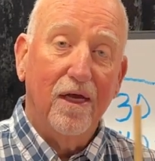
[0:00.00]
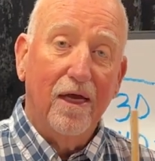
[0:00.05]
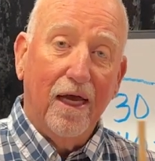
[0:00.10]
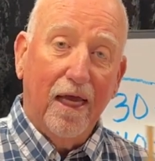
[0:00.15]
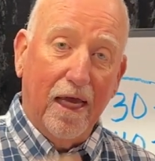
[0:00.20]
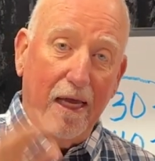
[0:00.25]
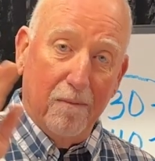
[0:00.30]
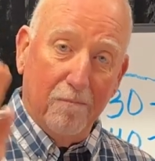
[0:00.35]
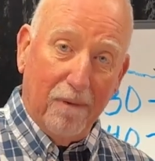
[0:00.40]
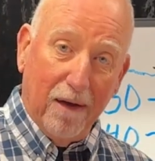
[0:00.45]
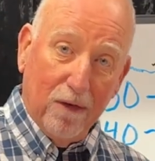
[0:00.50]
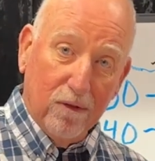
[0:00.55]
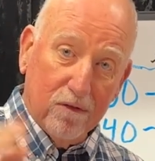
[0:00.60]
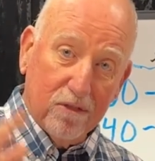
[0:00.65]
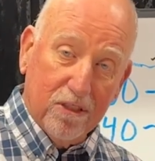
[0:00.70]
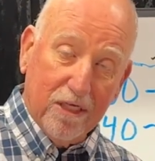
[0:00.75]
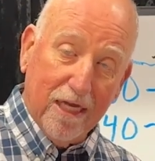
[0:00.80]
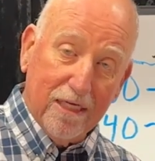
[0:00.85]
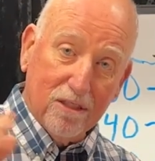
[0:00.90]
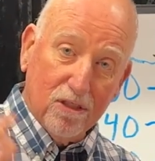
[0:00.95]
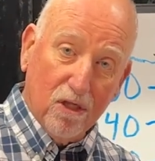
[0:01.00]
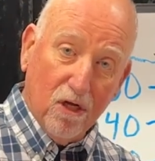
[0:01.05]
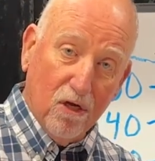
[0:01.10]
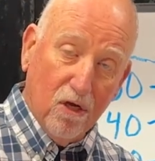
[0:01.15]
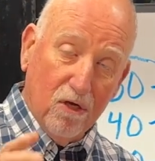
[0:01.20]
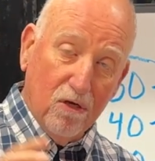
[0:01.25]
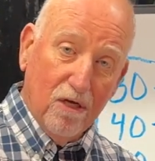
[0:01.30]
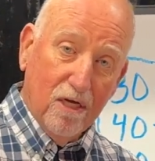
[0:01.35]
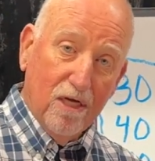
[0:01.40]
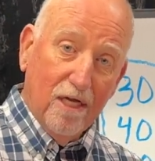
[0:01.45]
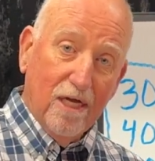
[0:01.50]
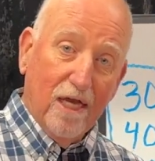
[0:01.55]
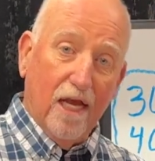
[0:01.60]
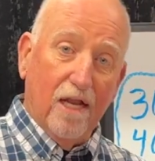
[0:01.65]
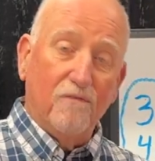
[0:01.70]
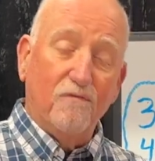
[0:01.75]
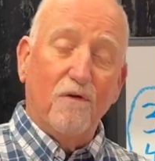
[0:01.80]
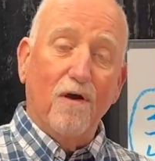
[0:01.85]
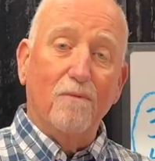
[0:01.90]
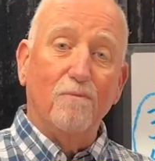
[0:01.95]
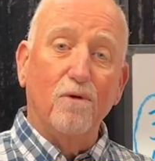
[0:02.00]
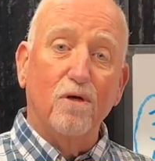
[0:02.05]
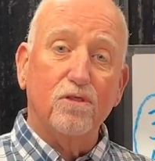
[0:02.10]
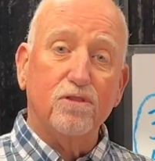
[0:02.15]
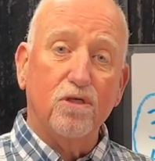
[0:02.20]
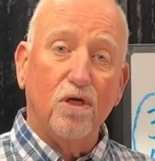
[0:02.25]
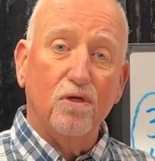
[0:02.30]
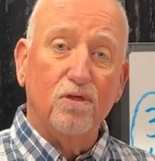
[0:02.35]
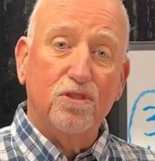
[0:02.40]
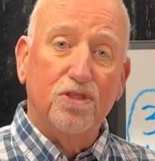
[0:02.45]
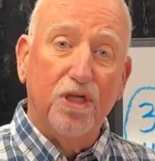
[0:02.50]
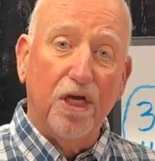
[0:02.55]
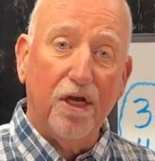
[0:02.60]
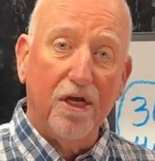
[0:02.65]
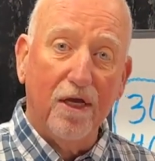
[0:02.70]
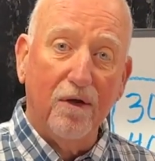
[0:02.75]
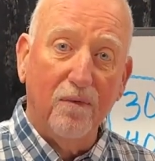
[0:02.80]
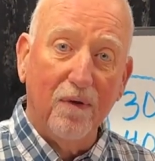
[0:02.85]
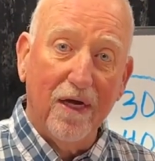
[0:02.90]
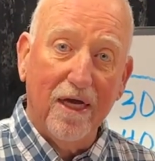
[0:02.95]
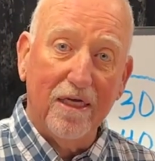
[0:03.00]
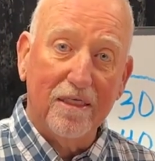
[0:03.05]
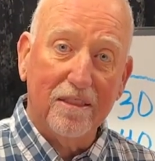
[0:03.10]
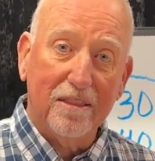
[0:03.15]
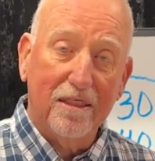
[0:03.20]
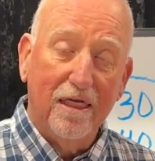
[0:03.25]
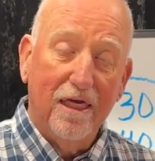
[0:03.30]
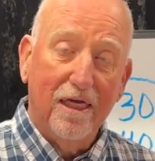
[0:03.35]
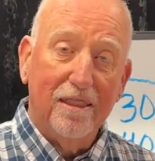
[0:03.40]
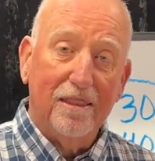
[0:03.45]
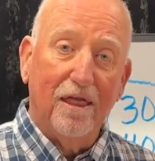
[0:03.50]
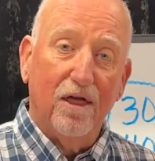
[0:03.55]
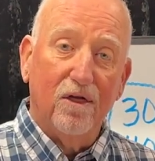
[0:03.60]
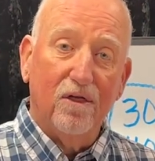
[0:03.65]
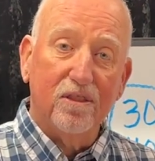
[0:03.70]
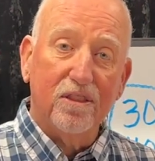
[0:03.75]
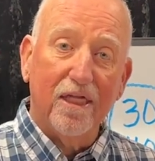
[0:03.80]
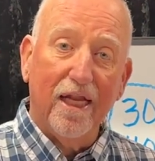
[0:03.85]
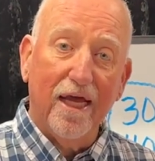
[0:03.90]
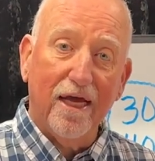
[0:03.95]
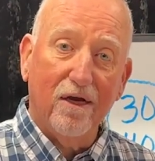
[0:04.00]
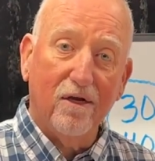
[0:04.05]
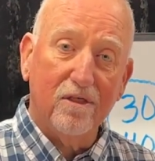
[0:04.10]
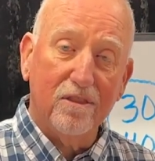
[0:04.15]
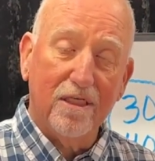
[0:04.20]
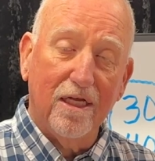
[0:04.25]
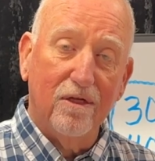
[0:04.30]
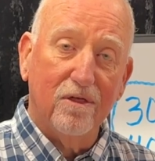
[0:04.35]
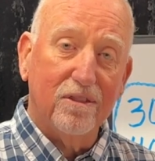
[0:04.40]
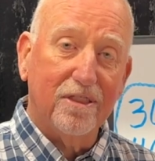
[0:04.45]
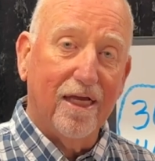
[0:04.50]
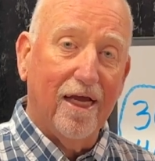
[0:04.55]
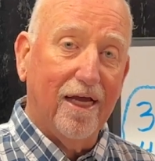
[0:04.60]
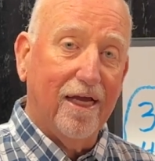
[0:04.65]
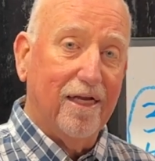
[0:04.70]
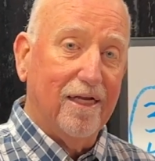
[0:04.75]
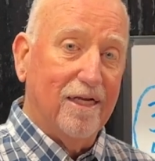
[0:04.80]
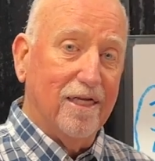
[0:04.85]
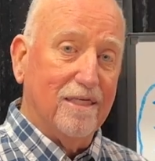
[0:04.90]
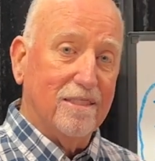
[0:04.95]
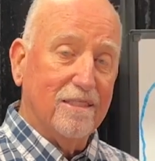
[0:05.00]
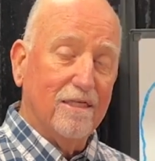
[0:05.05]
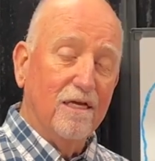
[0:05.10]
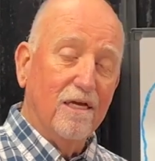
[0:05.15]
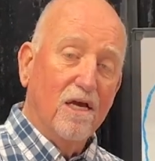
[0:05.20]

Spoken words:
Y en baloncesto, el famoso Jerry West de los Lakers de Los Ángeles.